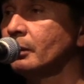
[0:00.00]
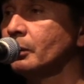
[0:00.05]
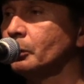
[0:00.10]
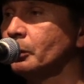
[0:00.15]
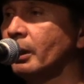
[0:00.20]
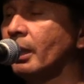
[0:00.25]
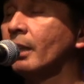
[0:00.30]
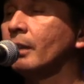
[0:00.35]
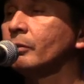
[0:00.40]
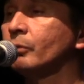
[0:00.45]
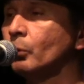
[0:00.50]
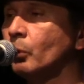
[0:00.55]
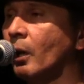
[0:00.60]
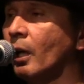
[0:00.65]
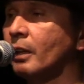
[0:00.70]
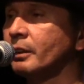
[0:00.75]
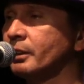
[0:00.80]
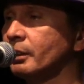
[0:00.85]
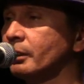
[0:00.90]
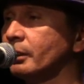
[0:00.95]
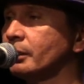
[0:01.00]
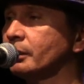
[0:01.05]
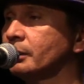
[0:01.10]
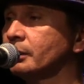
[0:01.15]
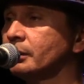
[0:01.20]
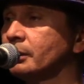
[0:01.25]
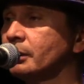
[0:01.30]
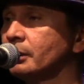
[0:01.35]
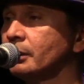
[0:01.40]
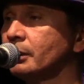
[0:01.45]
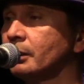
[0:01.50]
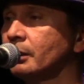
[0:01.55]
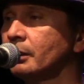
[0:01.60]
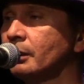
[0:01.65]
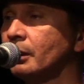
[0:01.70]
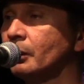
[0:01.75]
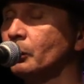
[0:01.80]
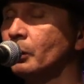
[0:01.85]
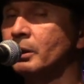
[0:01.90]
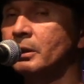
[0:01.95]
We have water
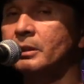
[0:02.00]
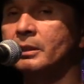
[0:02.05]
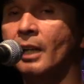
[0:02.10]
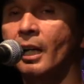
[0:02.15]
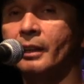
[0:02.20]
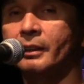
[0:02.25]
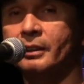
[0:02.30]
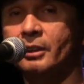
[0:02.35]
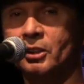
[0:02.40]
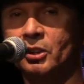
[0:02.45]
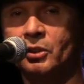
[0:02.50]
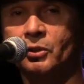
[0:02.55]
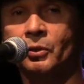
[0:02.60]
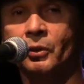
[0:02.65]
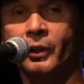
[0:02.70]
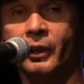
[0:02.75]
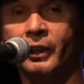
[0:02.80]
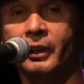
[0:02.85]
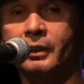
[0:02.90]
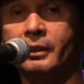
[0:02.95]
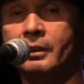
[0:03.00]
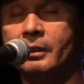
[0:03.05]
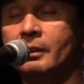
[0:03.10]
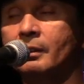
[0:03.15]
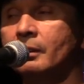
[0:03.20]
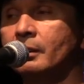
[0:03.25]
that was not destroyed.